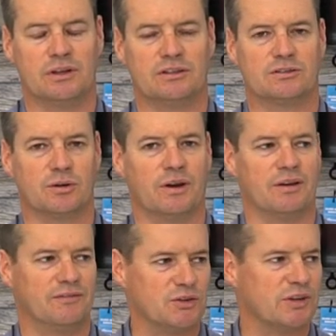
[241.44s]
So
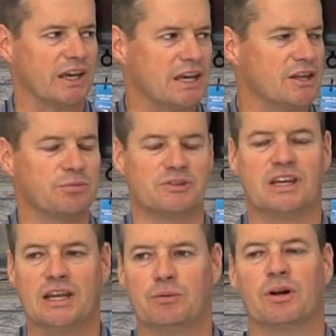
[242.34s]
if you say, "Heath, was
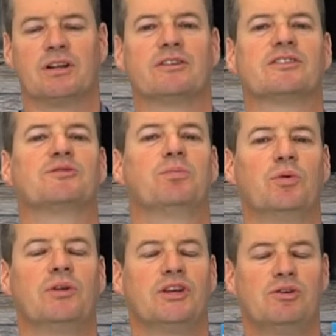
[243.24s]
he anywhere close to
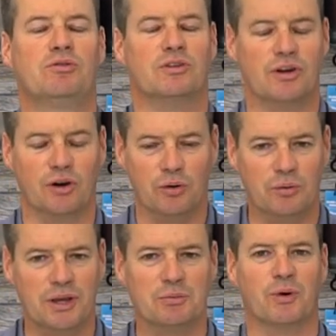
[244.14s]
spooling you?" No,
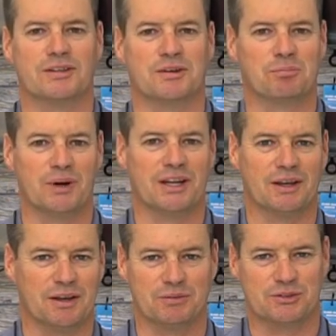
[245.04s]
he wasn't,
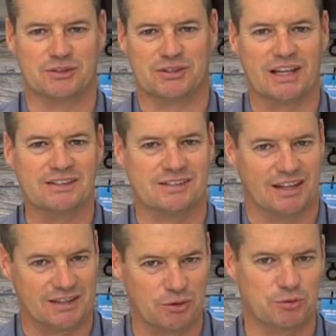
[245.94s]
but it was just
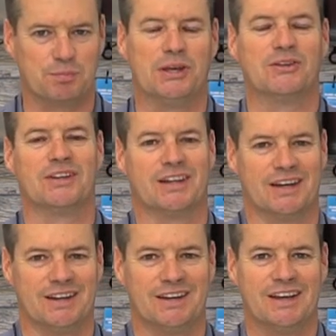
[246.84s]
instinct. He was peeling
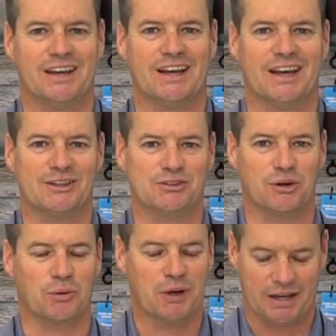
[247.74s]
line. And
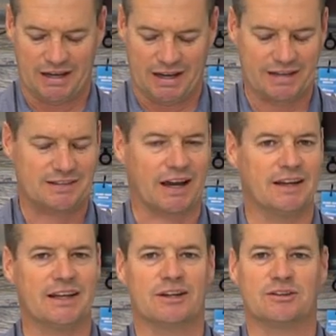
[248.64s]
so I
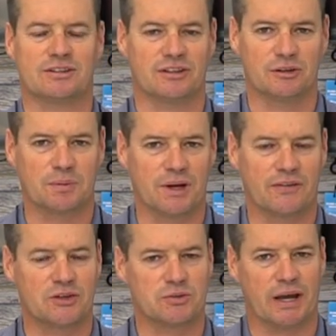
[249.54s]
tightened down just a little bit on
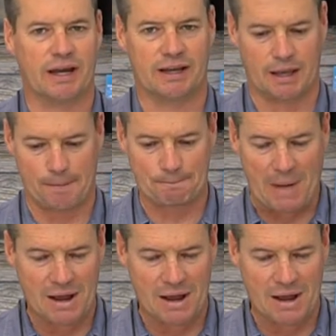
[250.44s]
the drag, and